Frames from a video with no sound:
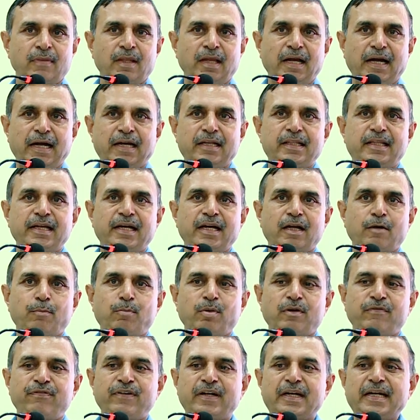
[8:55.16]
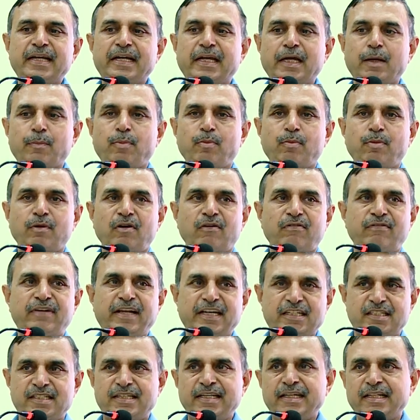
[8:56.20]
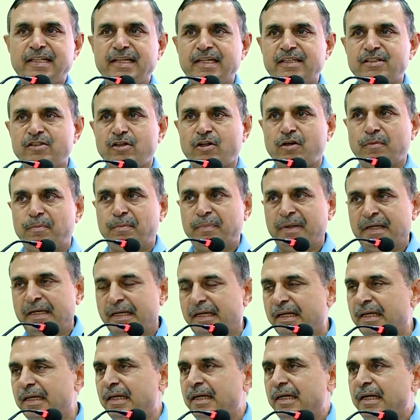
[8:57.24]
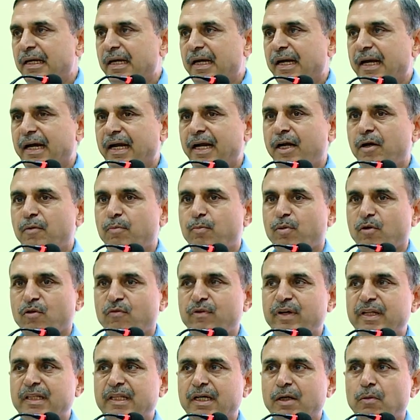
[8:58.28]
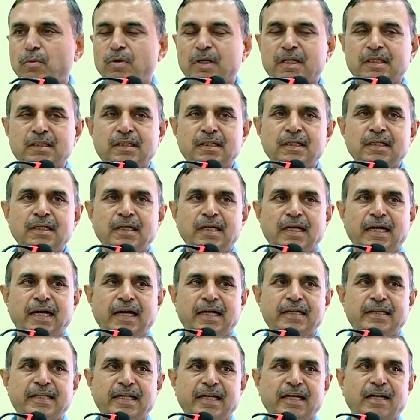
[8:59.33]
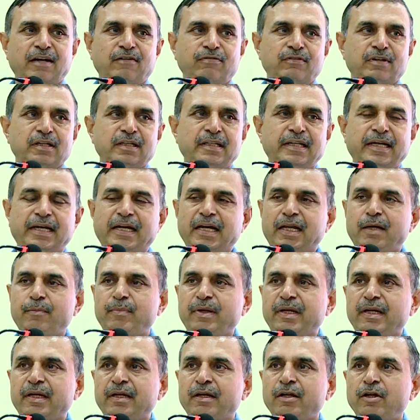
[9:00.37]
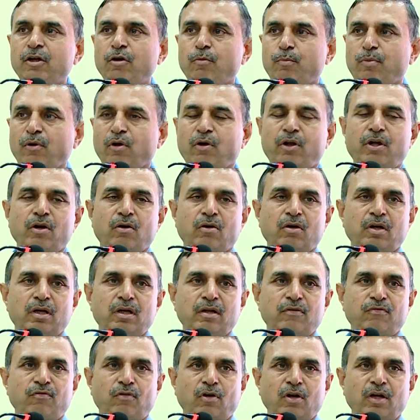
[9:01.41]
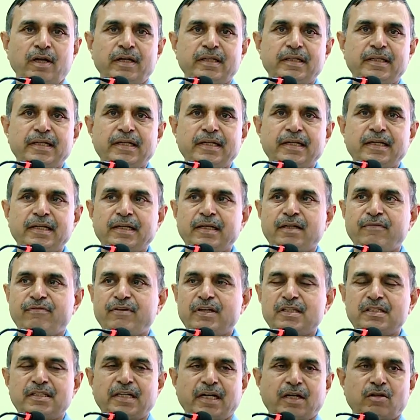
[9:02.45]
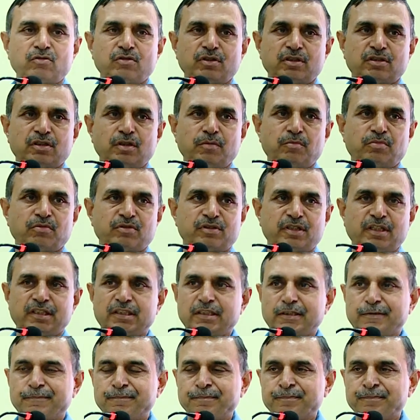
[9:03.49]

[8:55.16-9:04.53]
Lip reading: And they are perfectly capable of testing these equipment and proving their worth, and thereafter they can be procured following the defense acquisition procedure